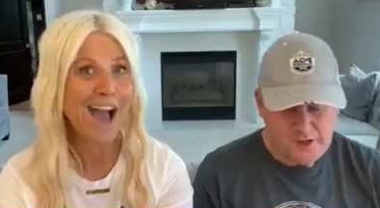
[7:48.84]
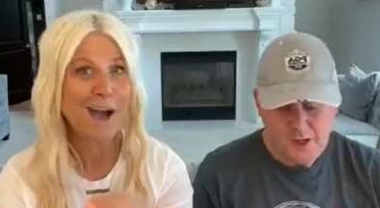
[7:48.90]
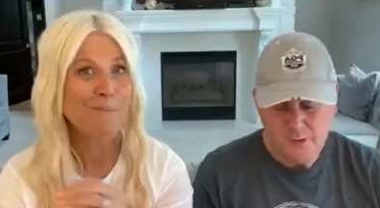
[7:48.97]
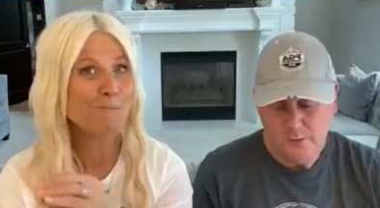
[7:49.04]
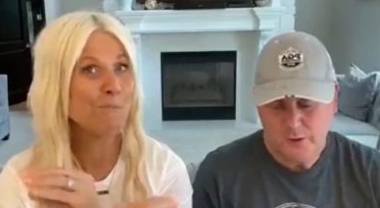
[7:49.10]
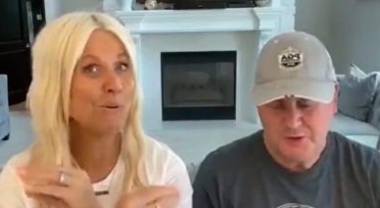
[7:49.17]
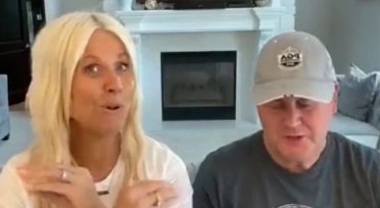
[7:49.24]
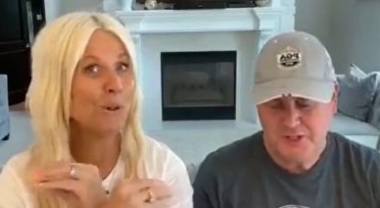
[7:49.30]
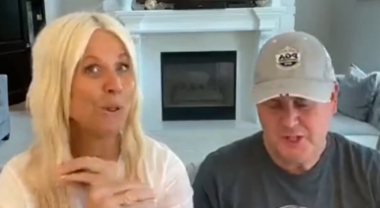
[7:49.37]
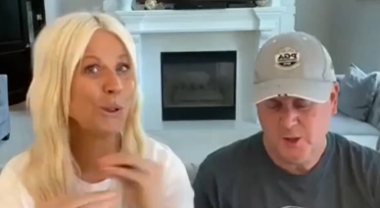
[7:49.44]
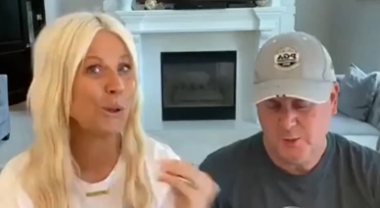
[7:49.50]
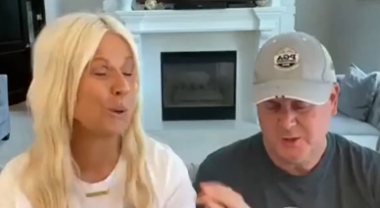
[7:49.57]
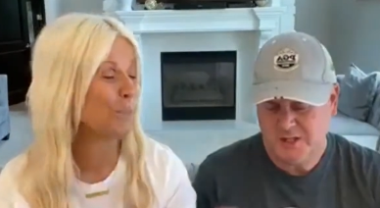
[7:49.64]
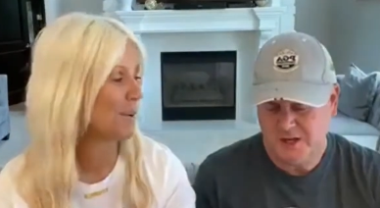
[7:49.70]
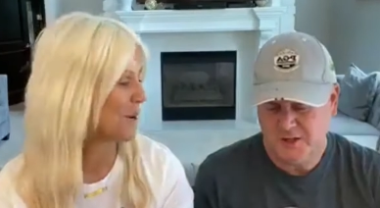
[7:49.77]
Speaker 1: Rocio
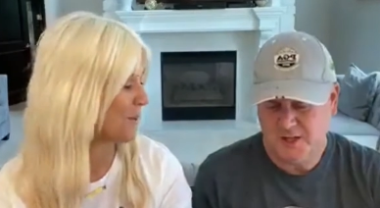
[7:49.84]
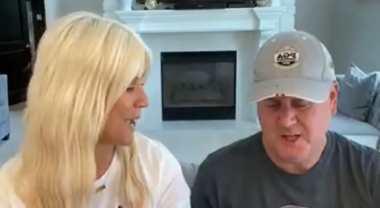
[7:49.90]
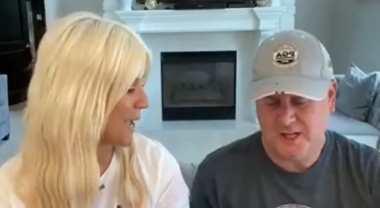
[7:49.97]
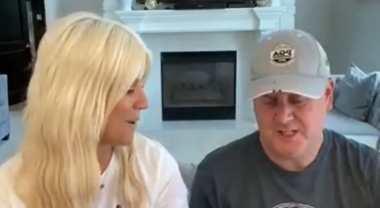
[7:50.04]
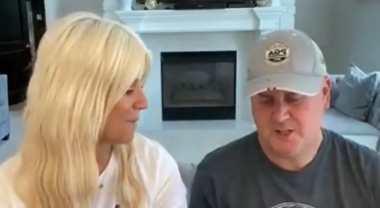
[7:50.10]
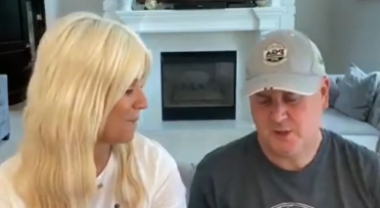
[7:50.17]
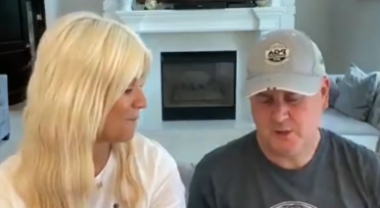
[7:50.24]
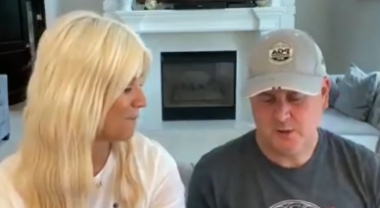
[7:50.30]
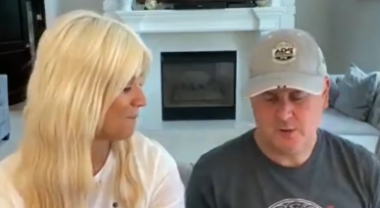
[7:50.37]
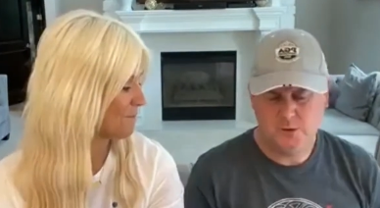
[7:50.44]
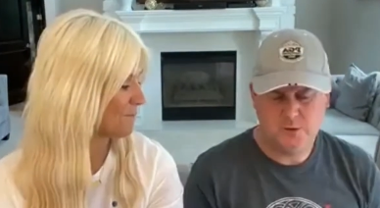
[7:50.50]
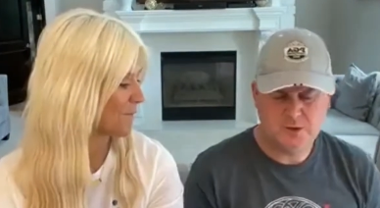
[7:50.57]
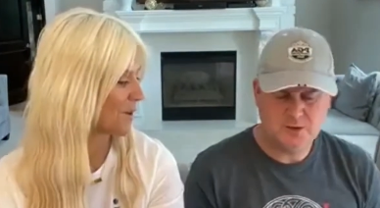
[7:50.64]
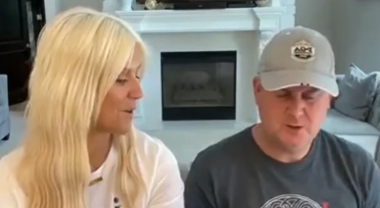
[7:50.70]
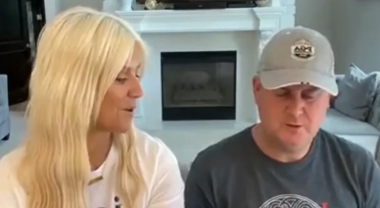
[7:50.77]
was on the last
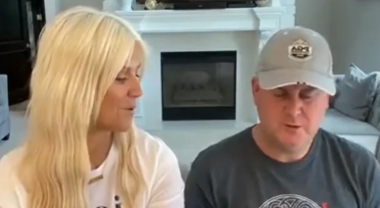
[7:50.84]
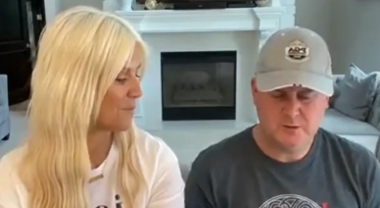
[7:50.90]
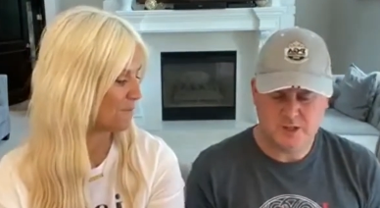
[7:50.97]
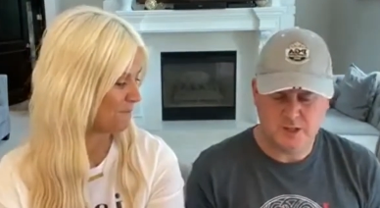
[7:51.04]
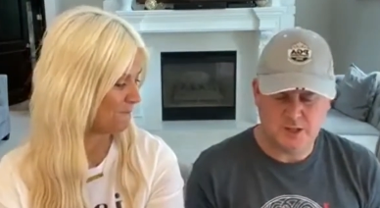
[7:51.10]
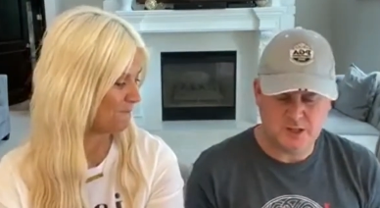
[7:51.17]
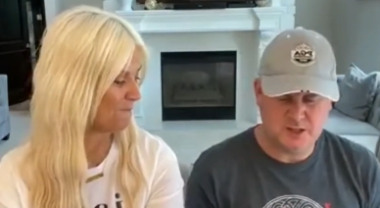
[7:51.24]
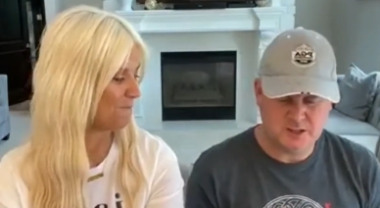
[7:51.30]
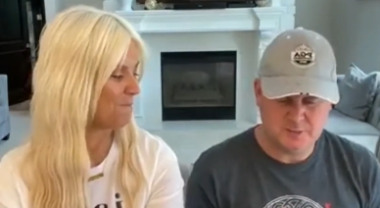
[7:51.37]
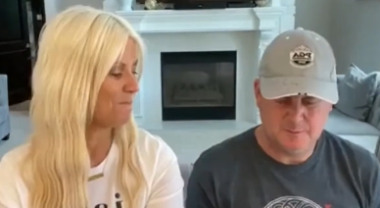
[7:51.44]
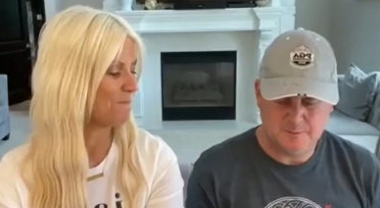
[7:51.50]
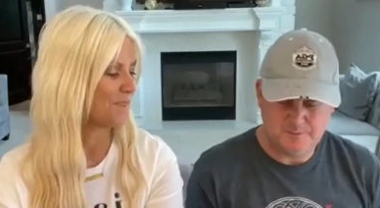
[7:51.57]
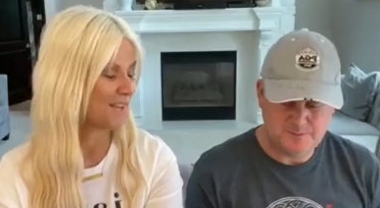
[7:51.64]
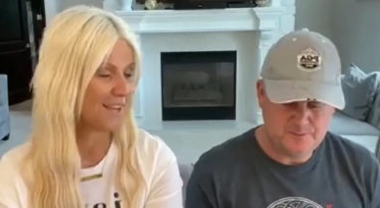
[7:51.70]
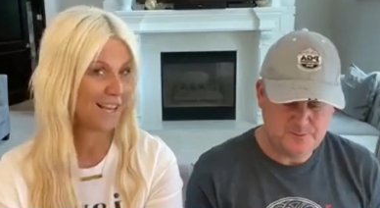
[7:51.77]
cruise.
Speaker 2: It was awesome.
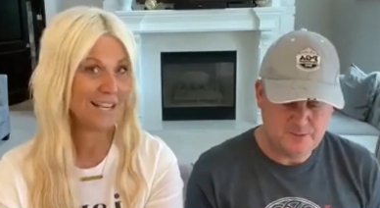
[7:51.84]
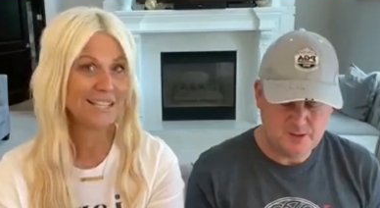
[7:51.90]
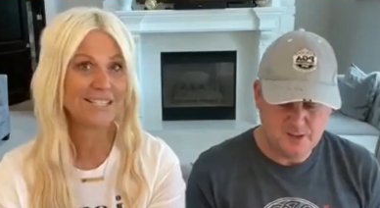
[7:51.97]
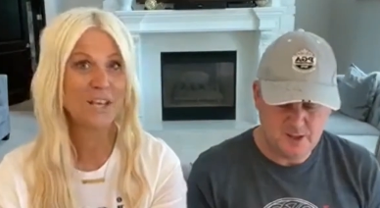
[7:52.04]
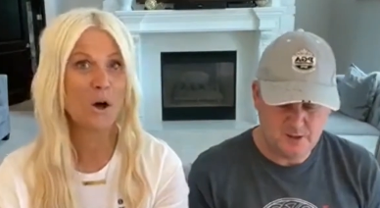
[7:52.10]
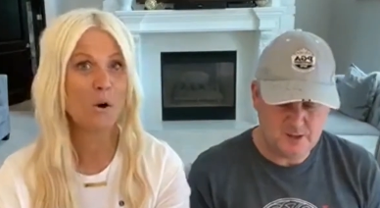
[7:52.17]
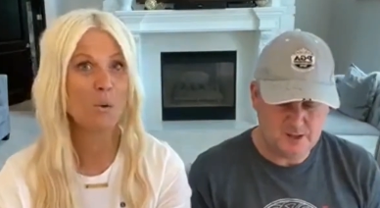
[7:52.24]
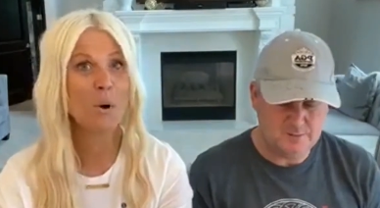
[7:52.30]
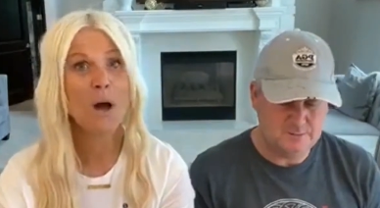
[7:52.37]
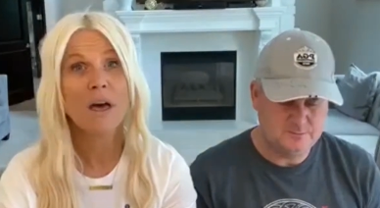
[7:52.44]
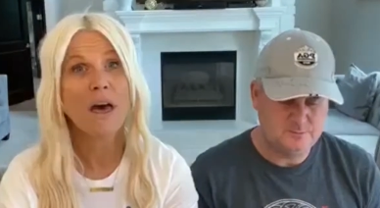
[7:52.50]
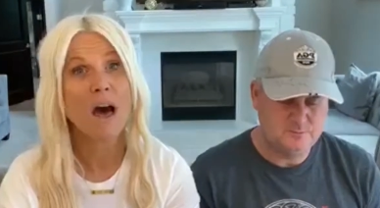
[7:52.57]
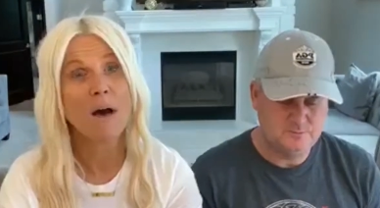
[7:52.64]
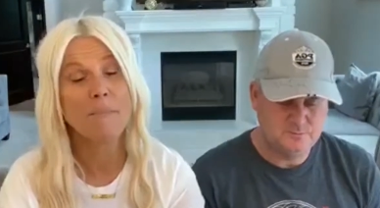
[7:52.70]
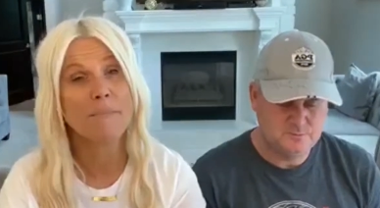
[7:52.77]
So
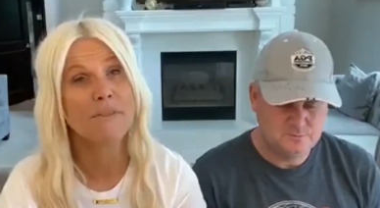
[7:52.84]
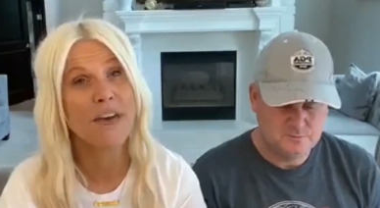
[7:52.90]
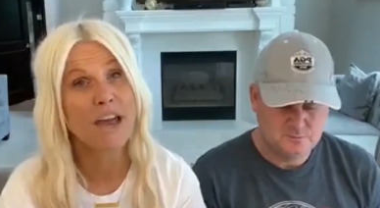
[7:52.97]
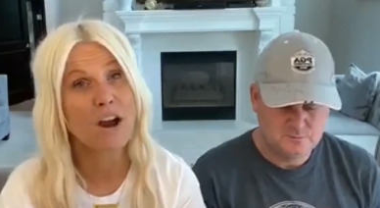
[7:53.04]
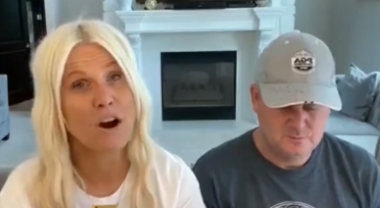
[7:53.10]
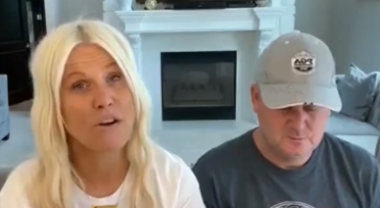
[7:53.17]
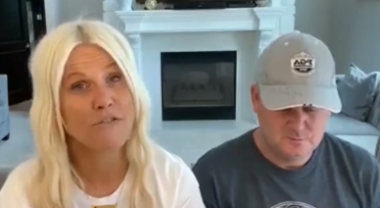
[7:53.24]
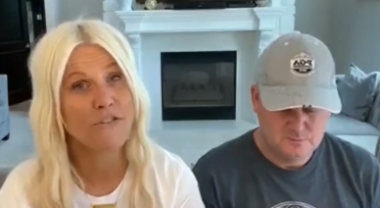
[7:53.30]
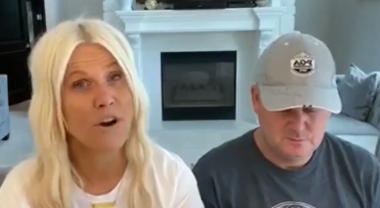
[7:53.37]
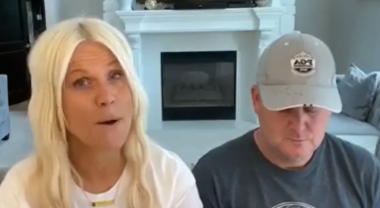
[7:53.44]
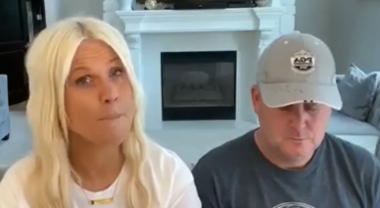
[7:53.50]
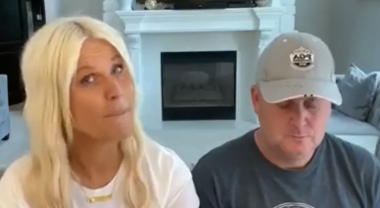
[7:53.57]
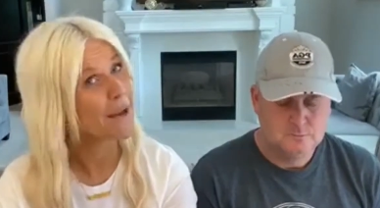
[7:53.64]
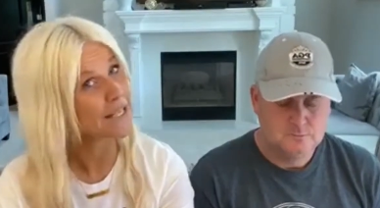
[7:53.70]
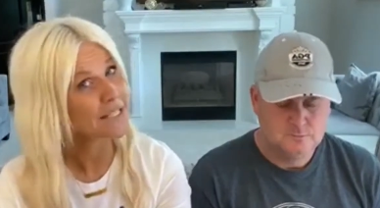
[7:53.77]
they are from
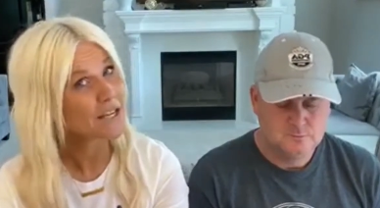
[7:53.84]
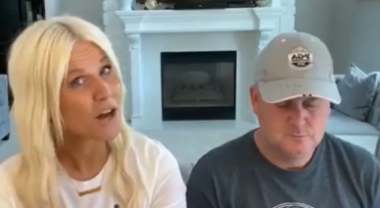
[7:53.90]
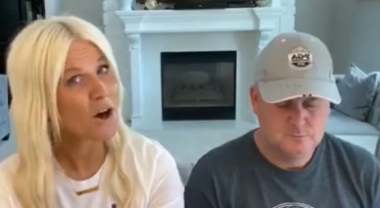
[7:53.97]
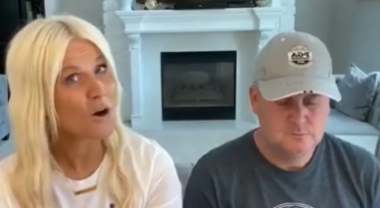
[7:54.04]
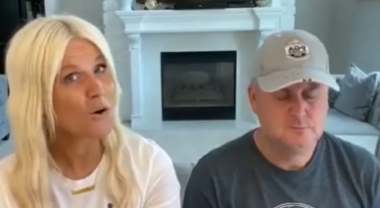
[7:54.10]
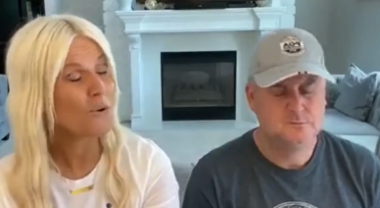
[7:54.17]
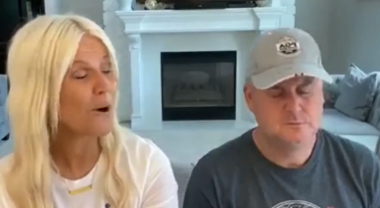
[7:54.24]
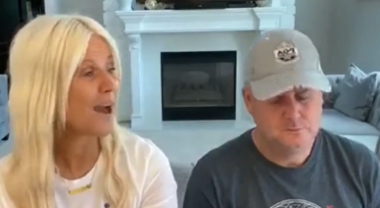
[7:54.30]
Mexico,